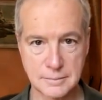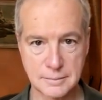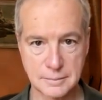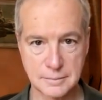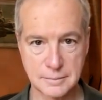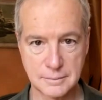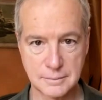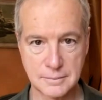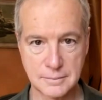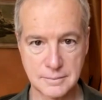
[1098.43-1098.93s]

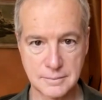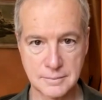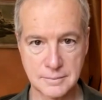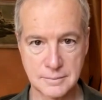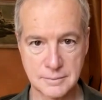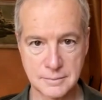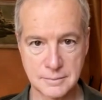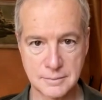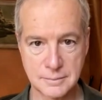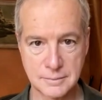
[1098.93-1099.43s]

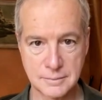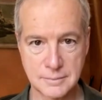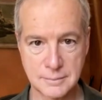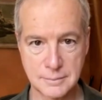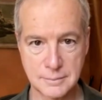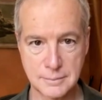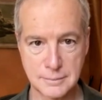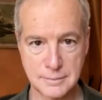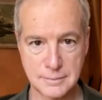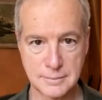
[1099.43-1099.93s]

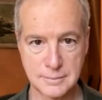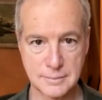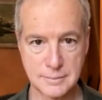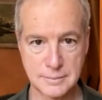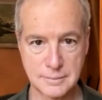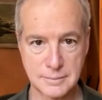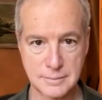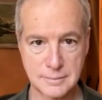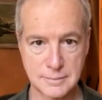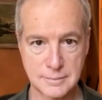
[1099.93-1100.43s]

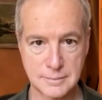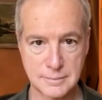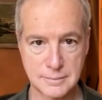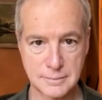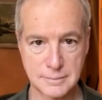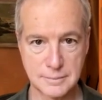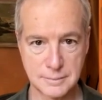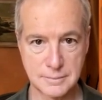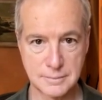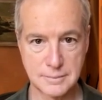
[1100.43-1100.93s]

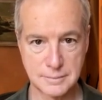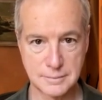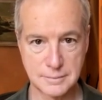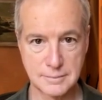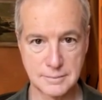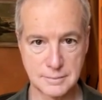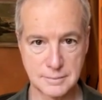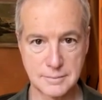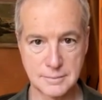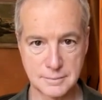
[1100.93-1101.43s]

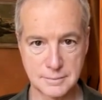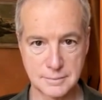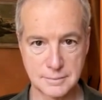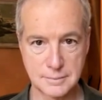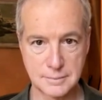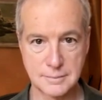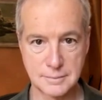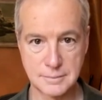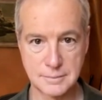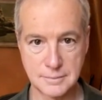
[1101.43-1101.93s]

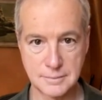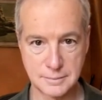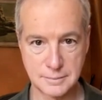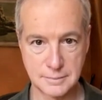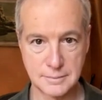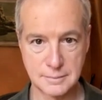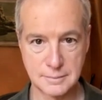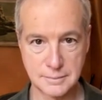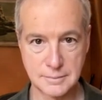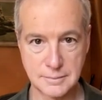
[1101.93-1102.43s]

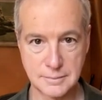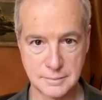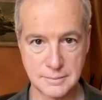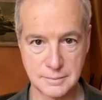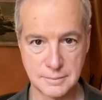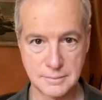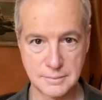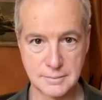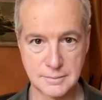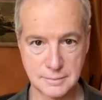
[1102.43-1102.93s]

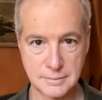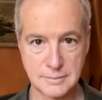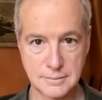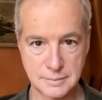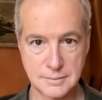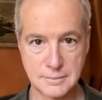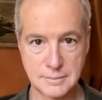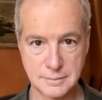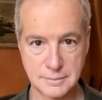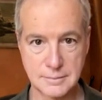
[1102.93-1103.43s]

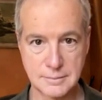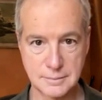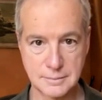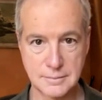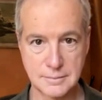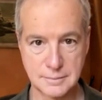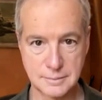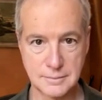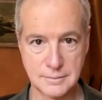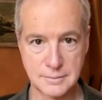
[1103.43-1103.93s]

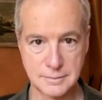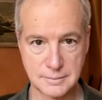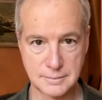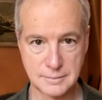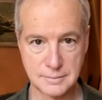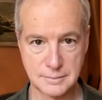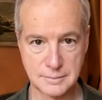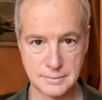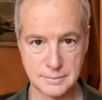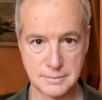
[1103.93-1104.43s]

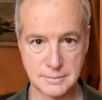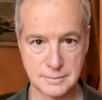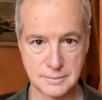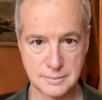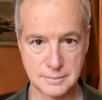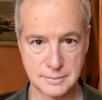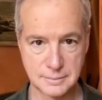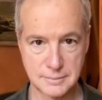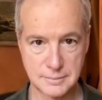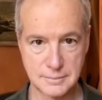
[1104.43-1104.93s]

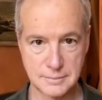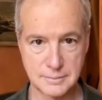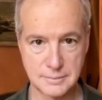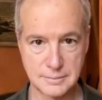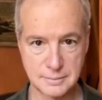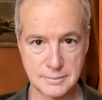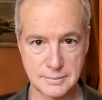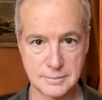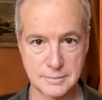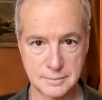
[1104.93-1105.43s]

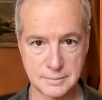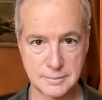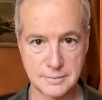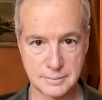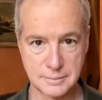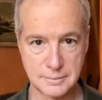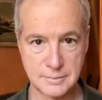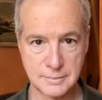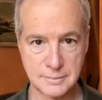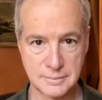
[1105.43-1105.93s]

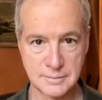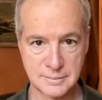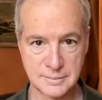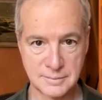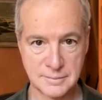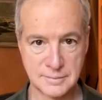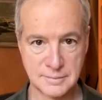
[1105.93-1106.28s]
The person shown says nothing.